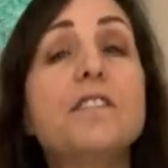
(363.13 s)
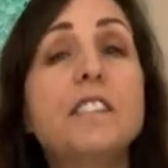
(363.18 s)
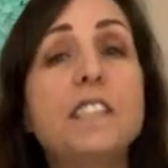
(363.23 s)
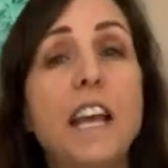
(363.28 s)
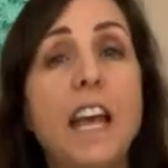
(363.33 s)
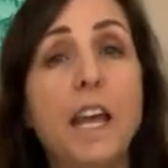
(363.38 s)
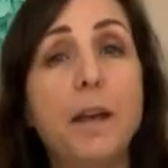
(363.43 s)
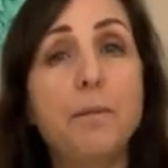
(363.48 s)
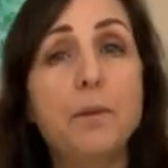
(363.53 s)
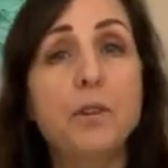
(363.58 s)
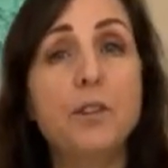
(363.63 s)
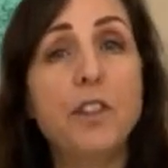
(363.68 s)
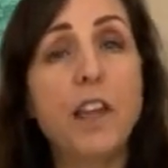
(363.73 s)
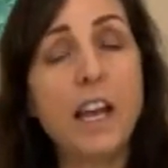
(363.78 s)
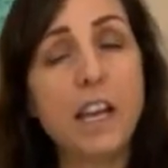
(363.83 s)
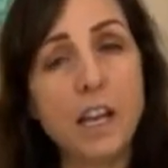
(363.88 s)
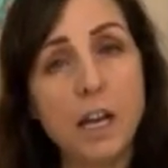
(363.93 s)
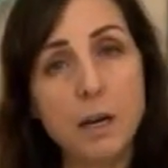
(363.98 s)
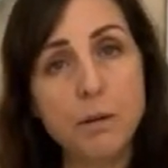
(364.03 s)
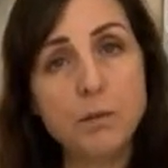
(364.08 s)
table
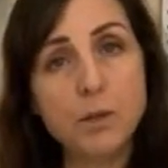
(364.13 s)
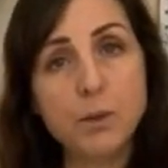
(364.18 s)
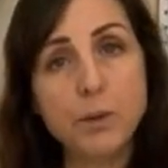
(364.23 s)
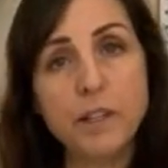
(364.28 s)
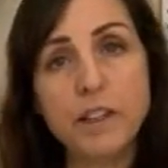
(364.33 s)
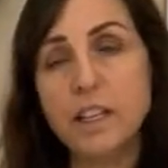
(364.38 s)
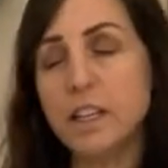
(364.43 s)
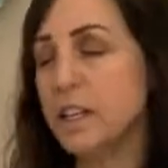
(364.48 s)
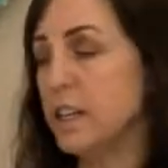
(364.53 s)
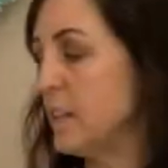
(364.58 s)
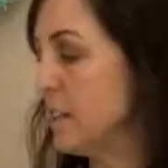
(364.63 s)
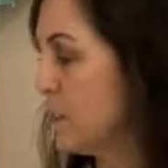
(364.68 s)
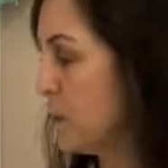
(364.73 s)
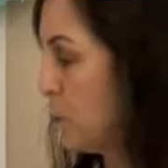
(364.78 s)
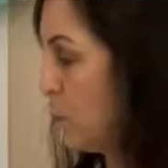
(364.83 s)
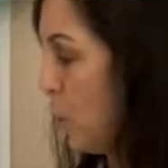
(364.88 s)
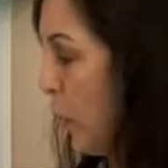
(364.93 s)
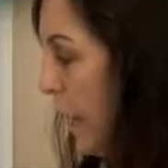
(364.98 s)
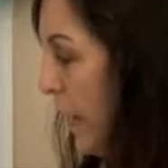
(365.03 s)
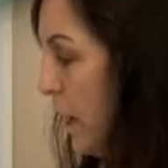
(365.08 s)
that comes with it as
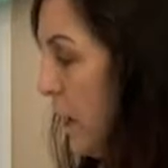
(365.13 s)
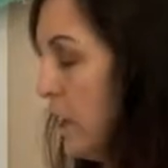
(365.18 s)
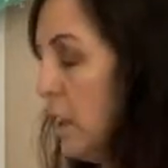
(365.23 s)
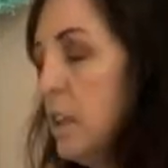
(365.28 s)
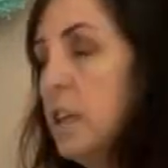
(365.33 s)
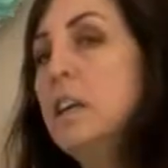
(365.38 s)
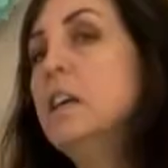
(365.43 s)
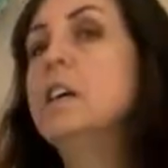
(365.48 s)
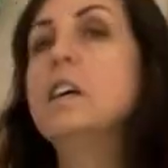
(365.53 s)
well.